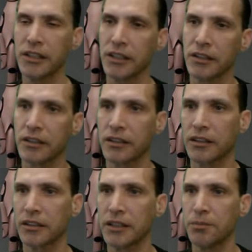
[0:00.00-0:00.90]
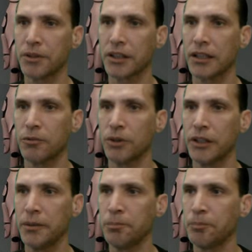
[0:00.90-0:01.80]
I think I'll keep it that
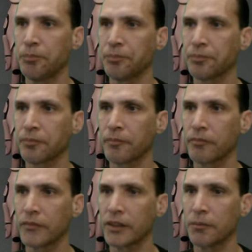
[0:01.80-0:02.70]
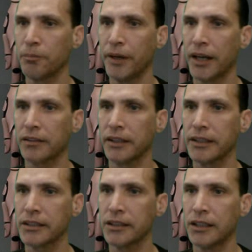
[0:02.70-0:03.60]
way. Backlight
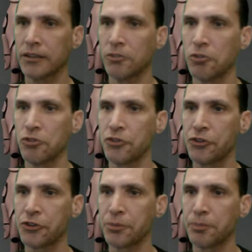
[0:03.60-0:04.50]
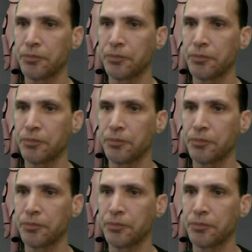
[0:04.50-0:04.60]
toggles.